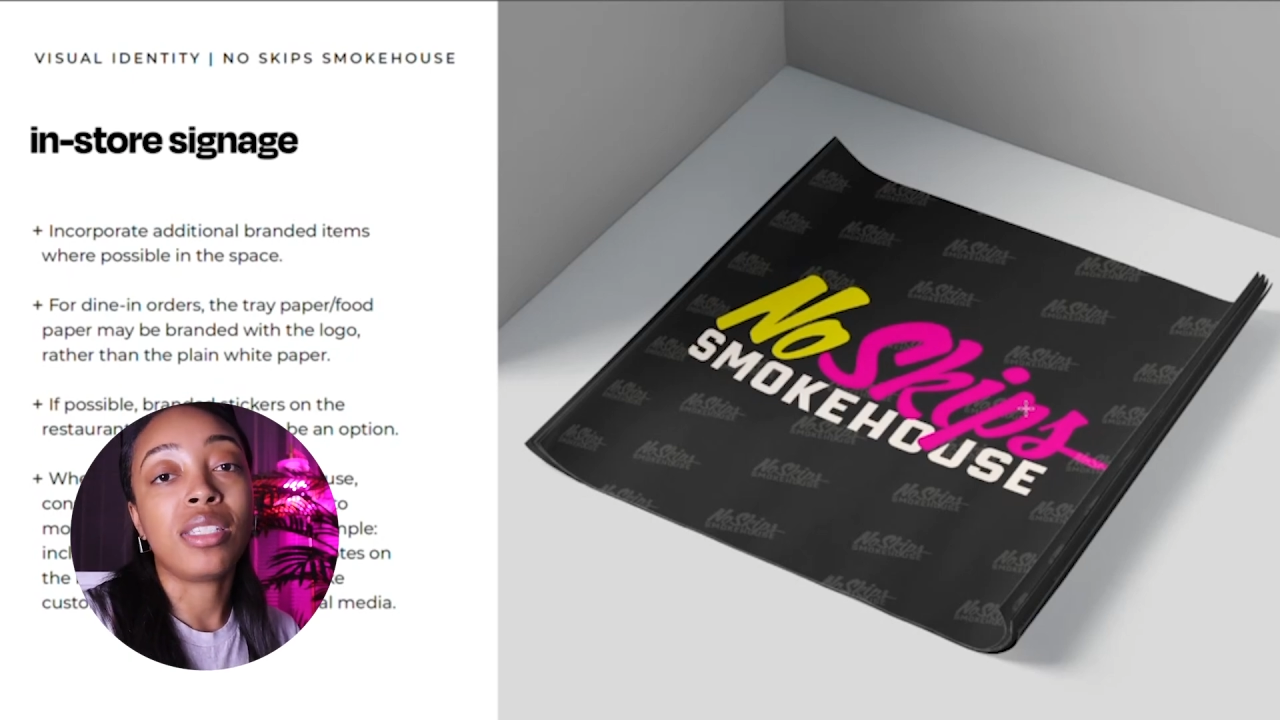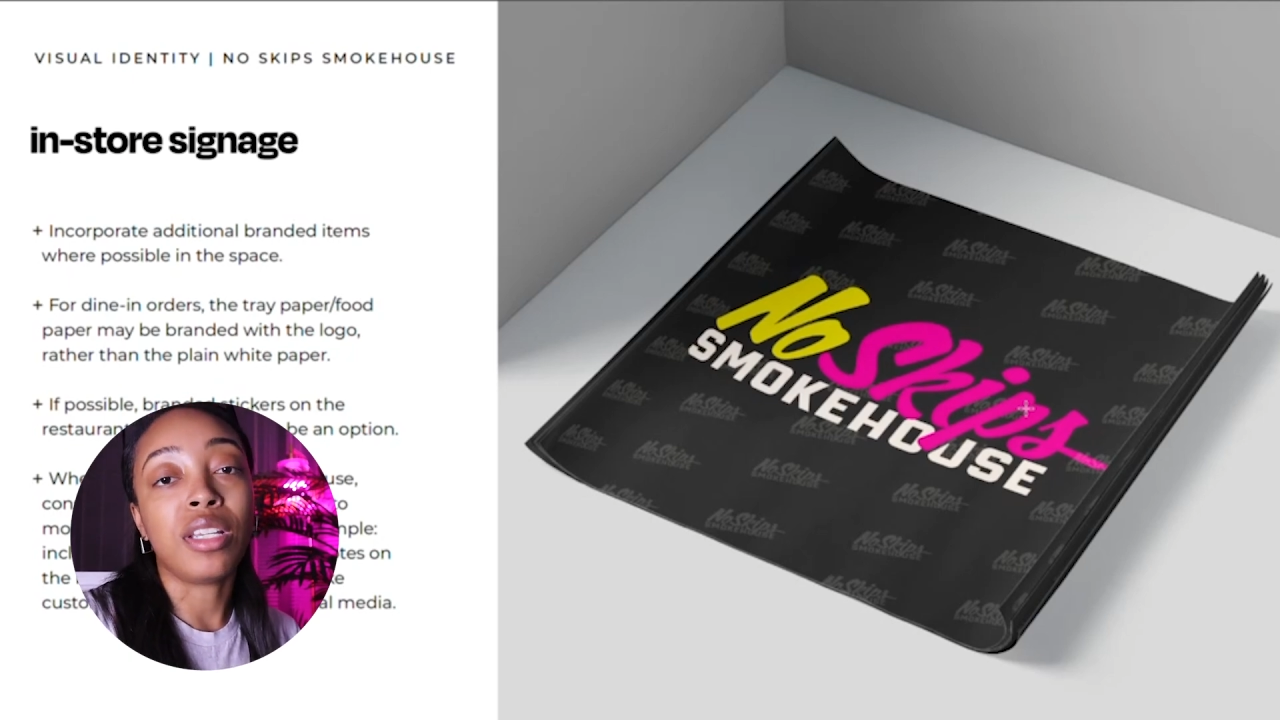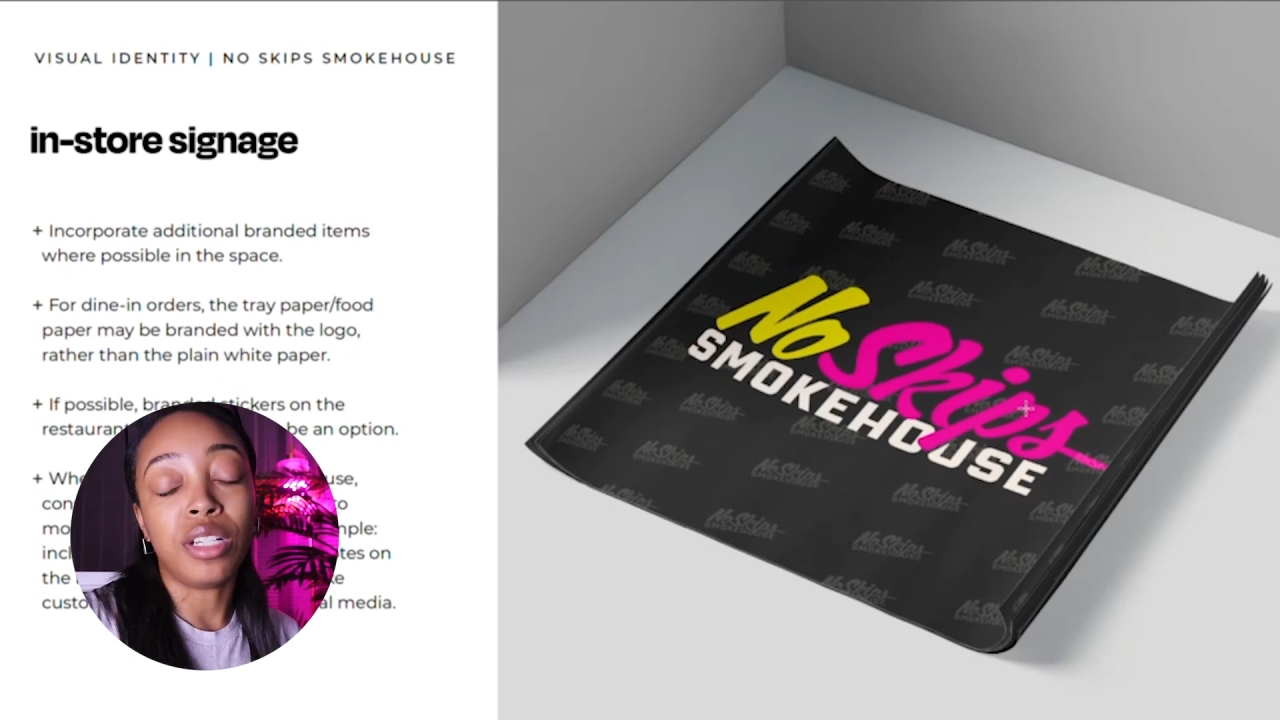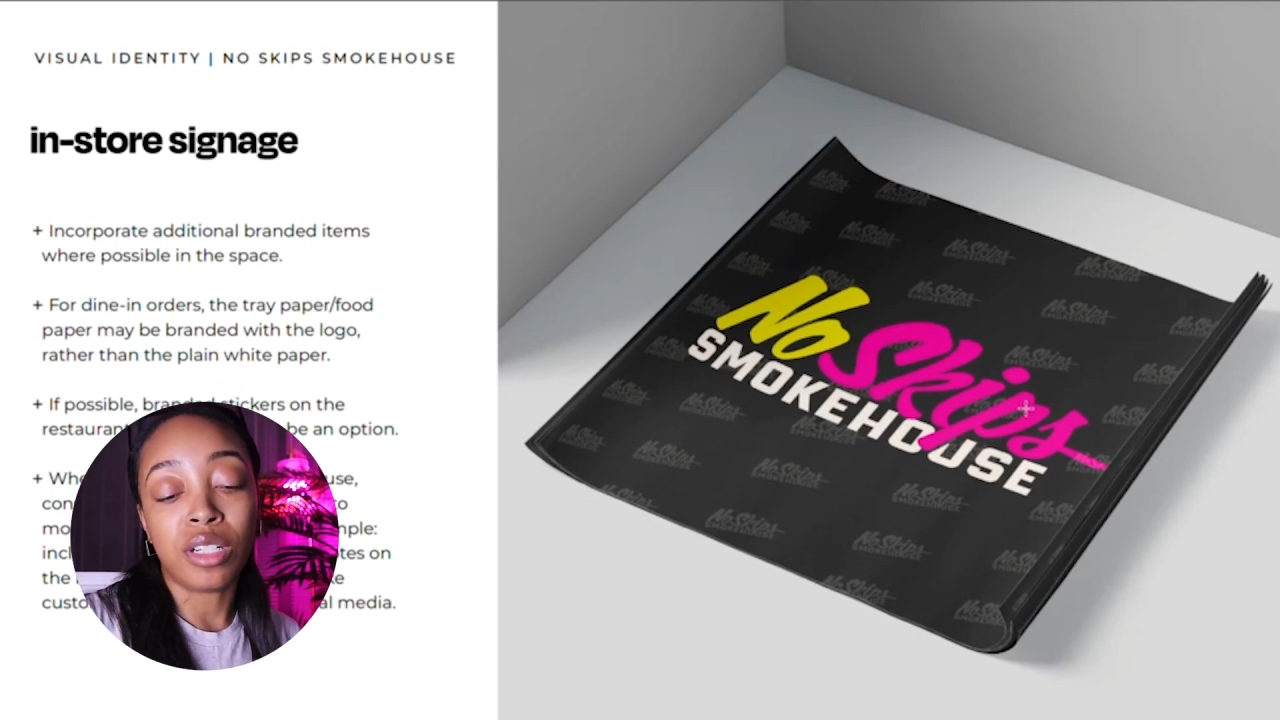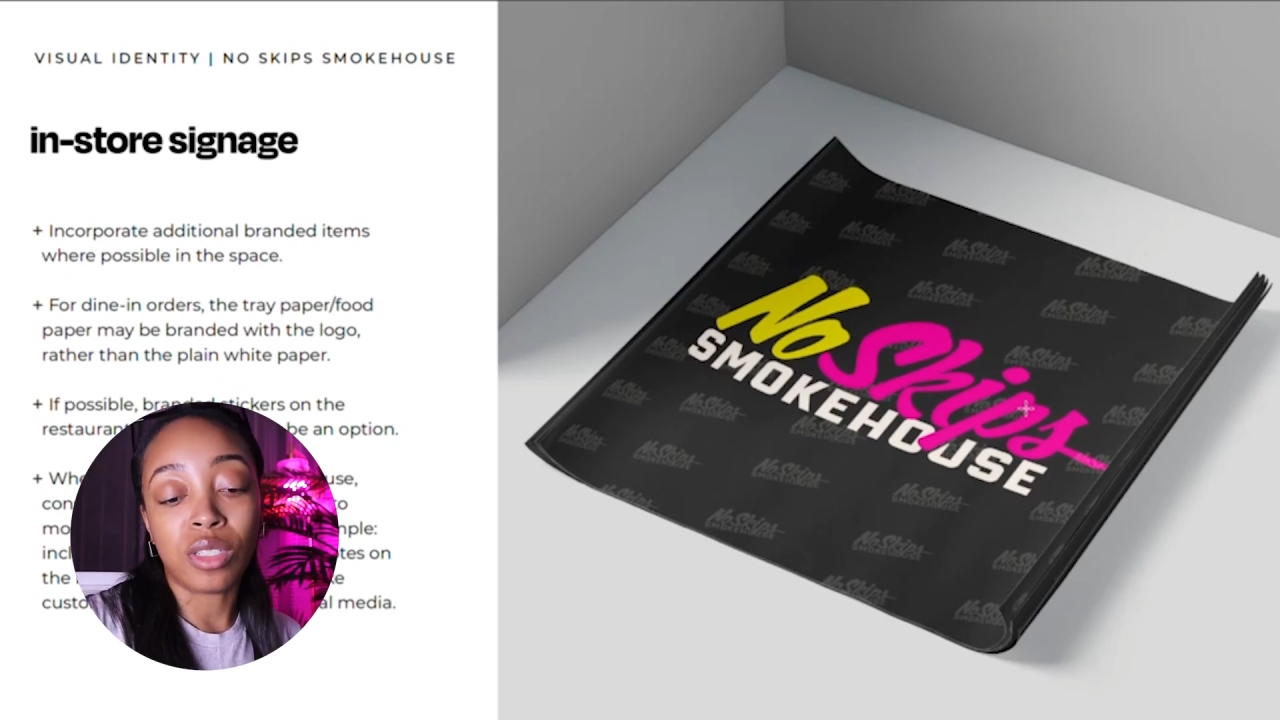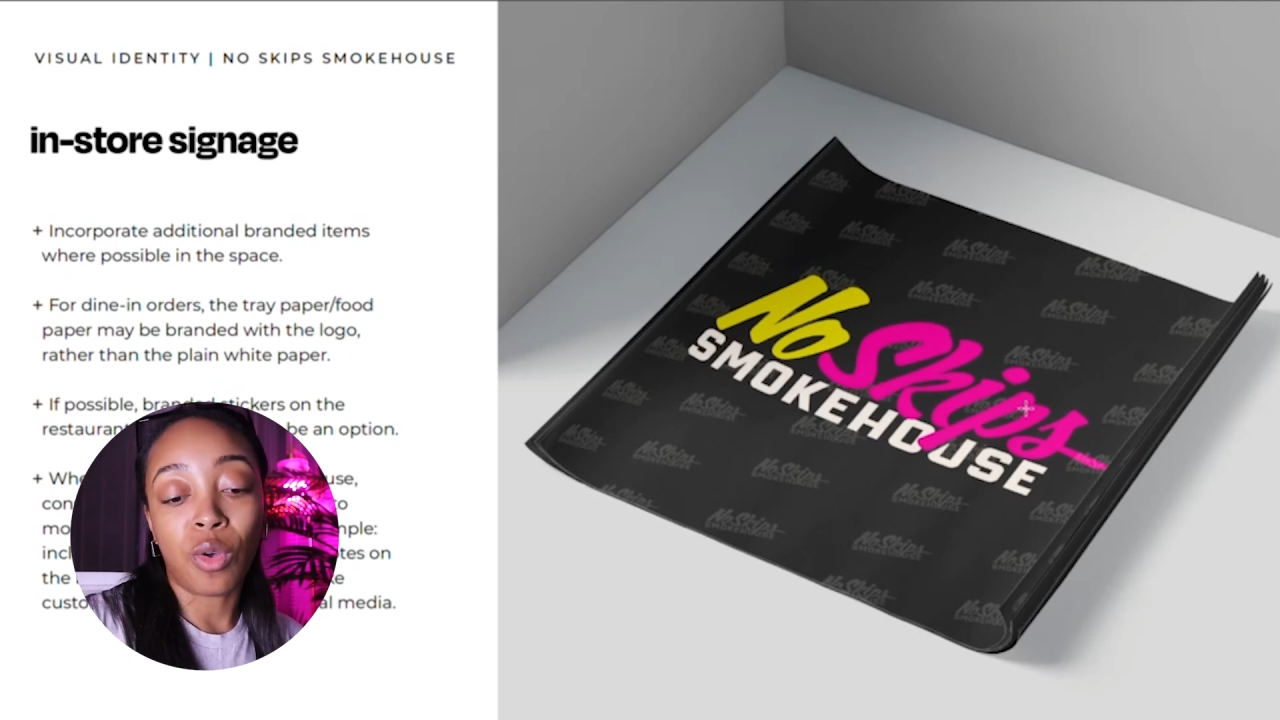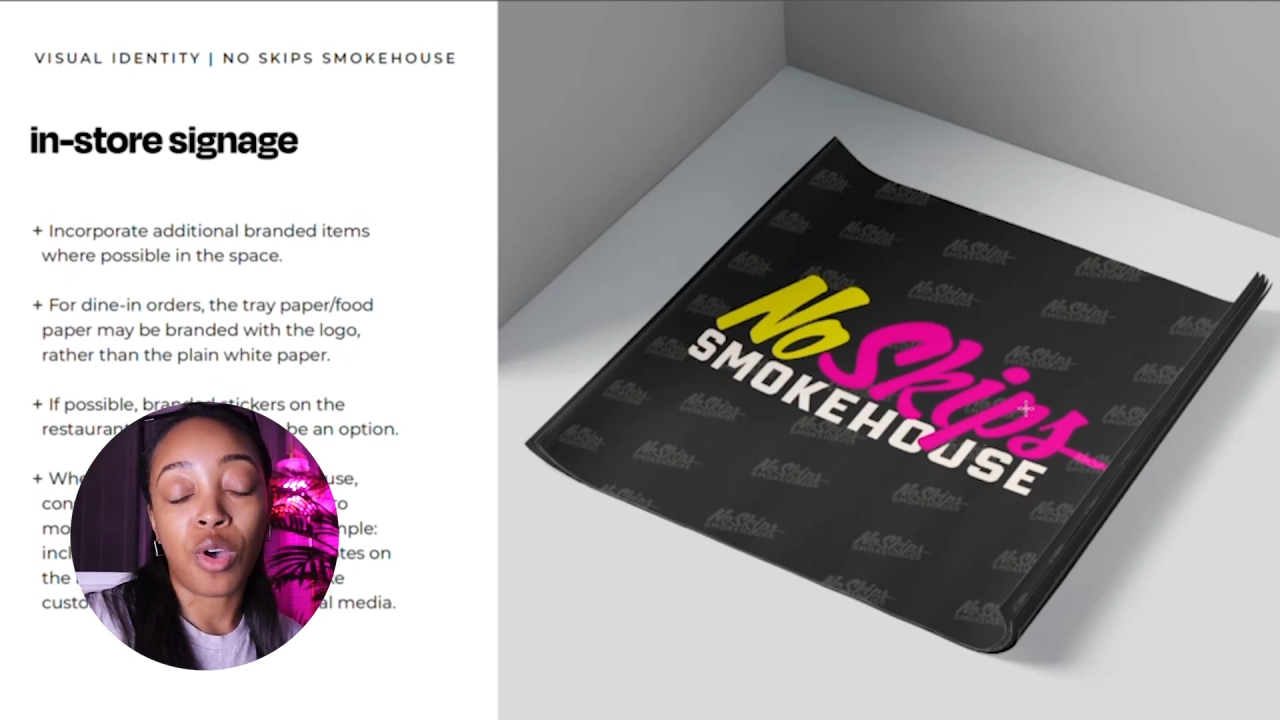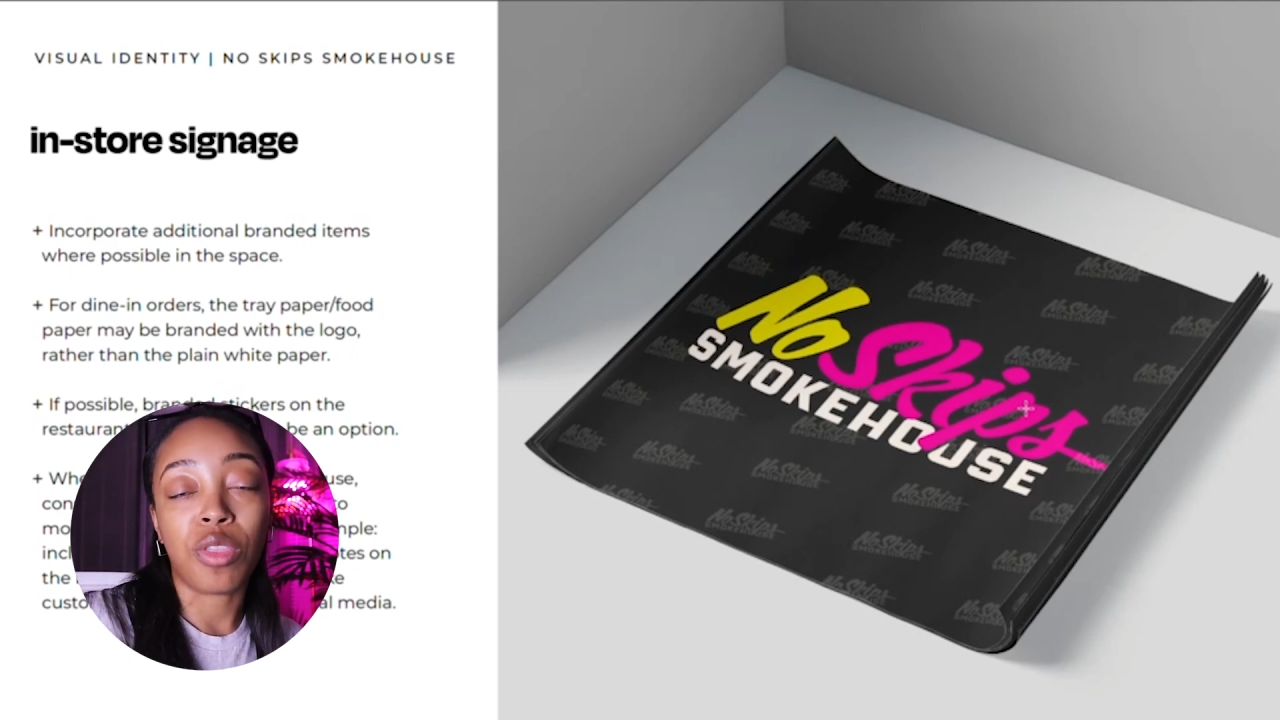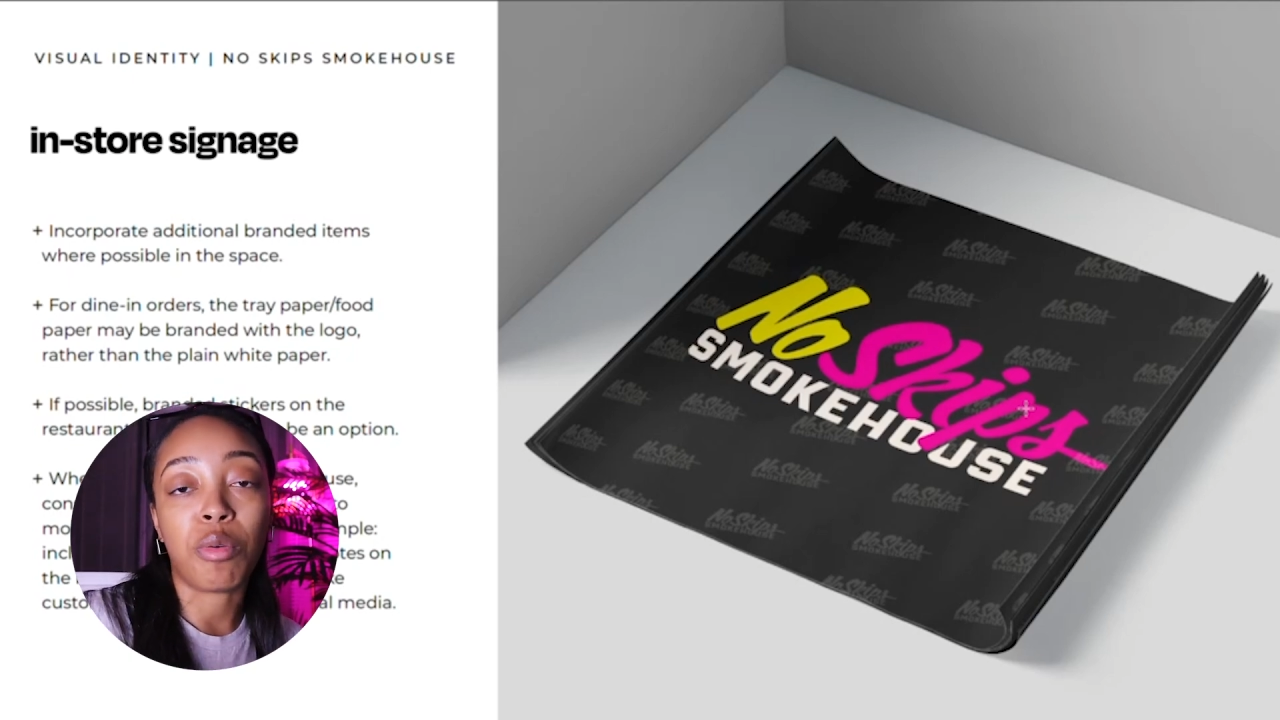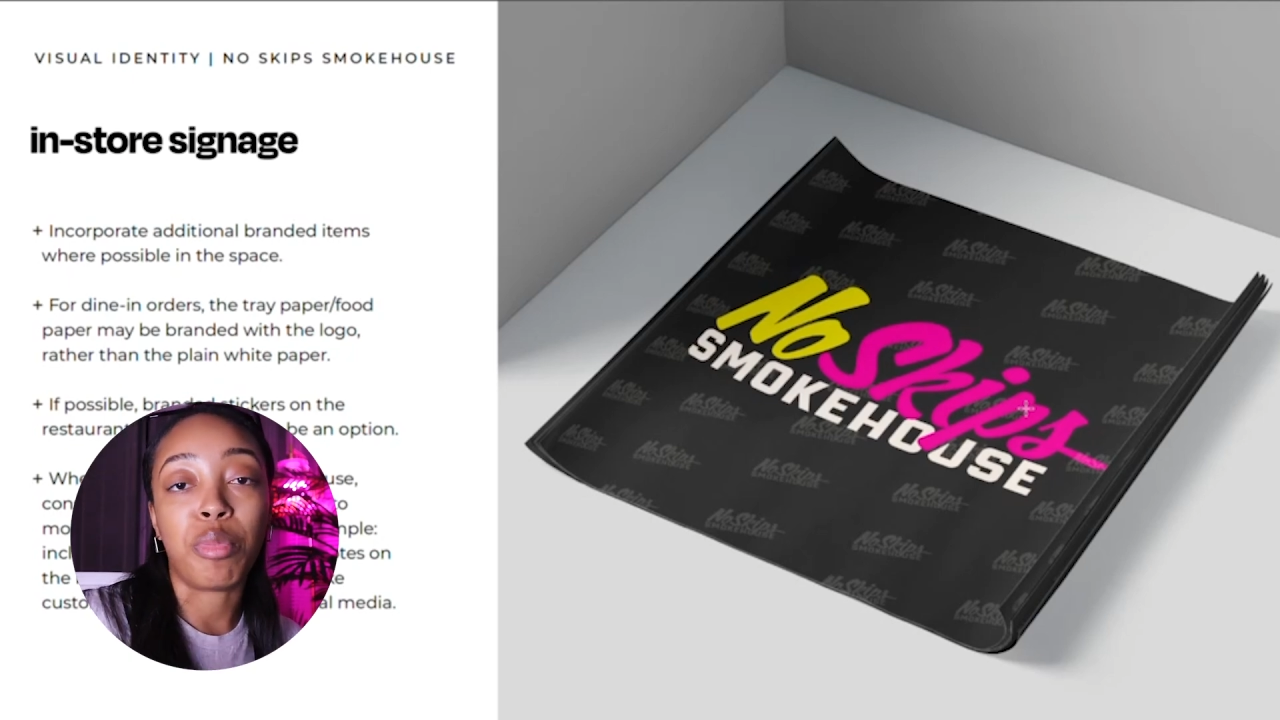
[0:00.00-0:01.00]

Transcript: stickers on the